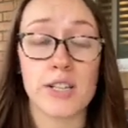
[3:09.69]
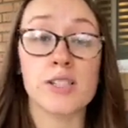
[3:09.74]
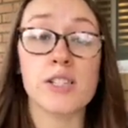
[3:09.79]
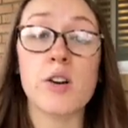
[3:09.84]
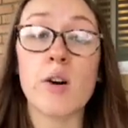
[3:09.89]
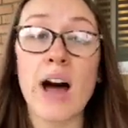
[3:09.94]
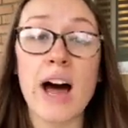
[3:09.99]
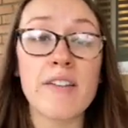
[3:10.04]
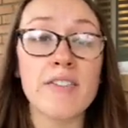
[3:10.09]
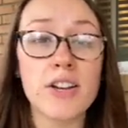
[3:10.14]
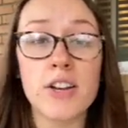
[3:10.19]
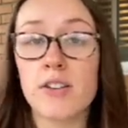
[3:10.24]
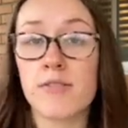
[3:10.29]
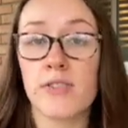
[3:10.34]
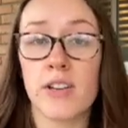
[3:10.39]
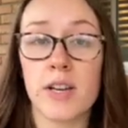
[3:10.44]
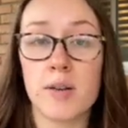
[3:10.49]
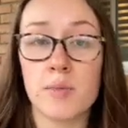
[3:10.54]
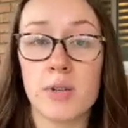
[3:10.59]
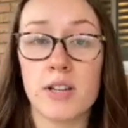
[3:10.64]
So having your
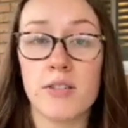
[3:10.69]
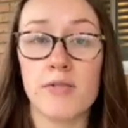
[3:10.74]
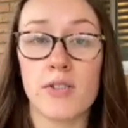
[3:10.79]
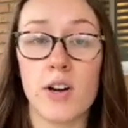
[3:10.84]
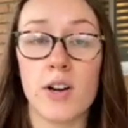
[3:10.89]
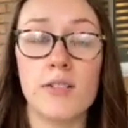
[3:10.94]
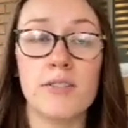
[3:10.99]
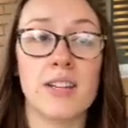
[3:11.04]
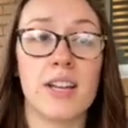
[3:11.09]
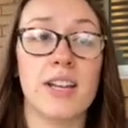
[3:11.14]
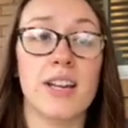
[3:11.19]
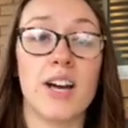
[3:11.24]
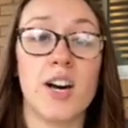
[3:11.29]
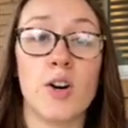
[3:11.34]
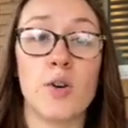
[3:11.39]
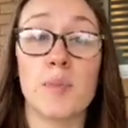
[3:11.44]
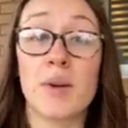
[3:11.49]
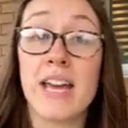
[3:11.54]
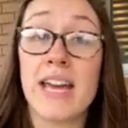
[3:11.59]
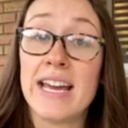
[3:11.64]
family involved can
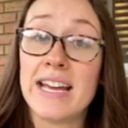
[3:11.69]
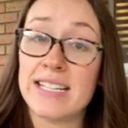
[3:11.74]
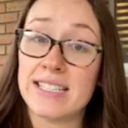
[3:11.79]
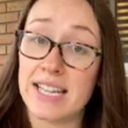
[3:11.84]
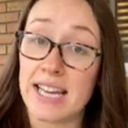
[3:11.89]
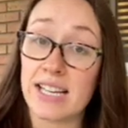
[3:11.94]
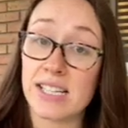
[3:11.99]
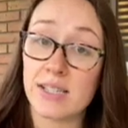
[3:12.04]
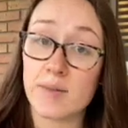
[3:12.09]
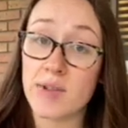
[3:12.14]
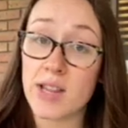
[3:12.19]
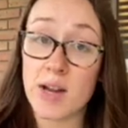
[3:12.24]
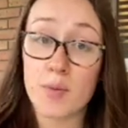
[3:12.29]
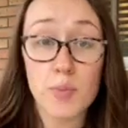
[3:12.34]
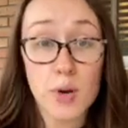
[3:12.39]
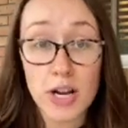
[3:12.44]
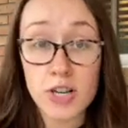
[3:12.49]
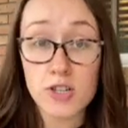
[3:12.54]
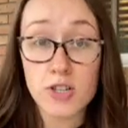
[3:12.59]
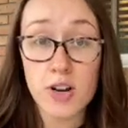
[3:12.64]
help take some of that
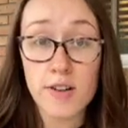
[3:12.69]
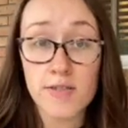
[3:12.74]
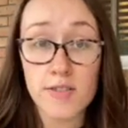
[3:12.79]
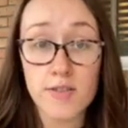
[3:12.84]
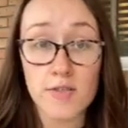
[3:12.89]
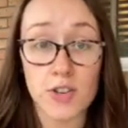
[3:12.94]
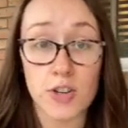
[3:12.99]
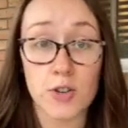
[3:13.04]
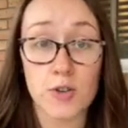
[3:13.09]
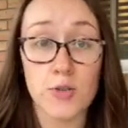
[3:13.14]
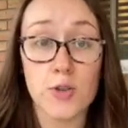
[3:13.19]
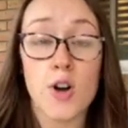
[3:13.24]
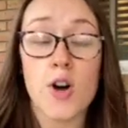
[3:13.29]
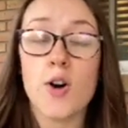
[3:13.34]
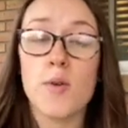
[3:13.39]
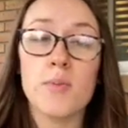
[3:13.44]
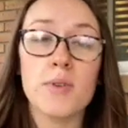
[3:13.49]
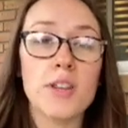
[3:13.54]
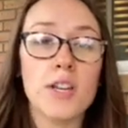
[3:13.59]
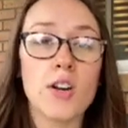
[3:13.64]
pressure off of you,
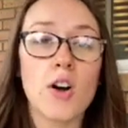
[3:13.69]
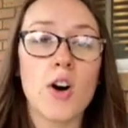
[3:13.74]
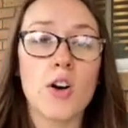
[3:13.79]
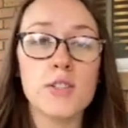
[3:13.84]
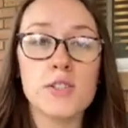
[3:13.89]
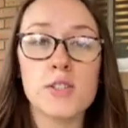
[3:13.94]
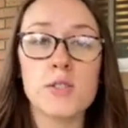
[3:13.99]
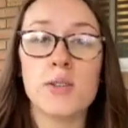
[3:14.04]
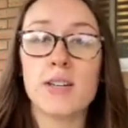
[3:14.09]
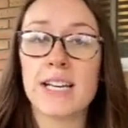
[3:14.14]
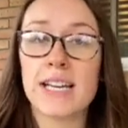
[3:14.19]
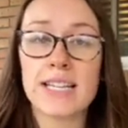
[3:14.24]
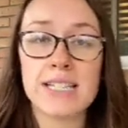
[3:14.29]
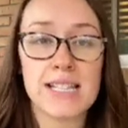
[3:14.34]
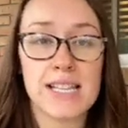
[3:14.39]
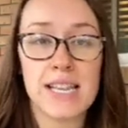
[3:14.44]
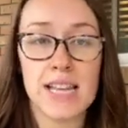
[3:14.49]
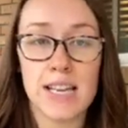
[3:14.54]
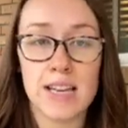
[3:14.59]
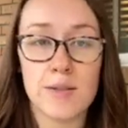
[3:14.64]
but then also it
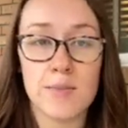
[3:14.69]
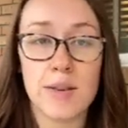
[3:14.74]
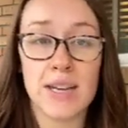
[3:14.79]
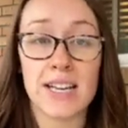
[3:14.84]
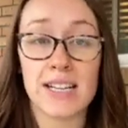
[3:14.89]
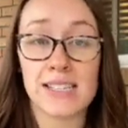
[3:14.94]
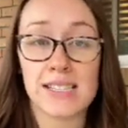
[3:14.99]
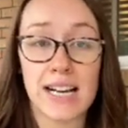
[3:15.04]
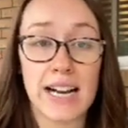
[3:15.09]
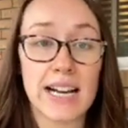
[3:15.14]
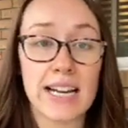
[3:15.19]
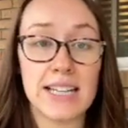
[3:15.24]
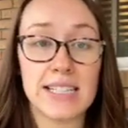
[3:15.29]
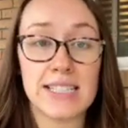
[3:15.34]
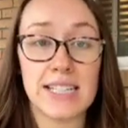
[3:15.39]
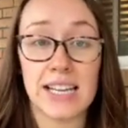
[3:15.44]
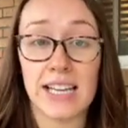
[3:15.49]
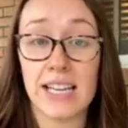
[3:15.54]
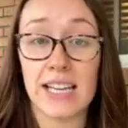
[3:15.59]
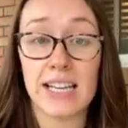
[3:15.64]
gets them excited
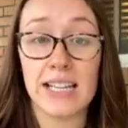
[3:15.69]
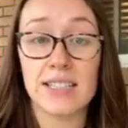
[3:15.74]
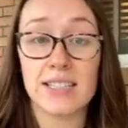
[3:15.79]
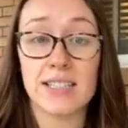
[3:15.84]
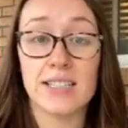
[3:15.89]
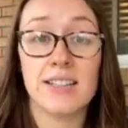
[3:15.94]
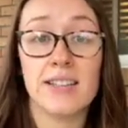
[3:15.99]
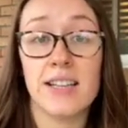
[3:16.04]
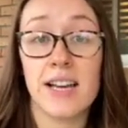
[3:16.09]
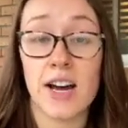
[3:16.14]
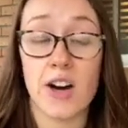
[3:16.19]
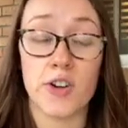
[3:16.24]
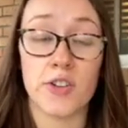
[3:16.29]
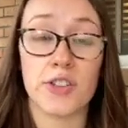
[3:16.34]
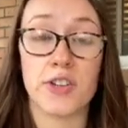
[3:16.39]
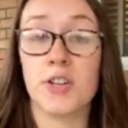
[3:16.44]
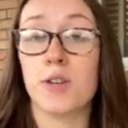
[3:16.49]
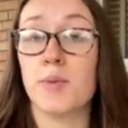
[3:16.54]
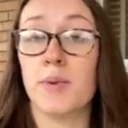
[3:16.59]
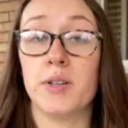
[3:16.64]
to eat the
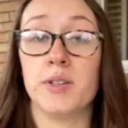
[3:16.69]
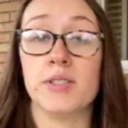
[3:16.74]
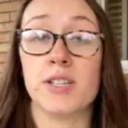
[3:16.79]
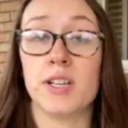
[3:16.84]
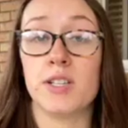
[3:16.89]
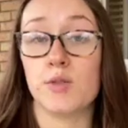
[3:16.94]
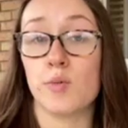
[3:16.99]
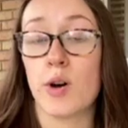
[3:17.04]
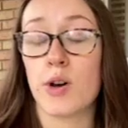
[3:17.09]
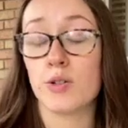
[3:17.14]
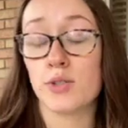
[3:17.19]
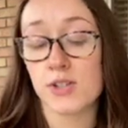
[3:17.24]
healthier meals as well.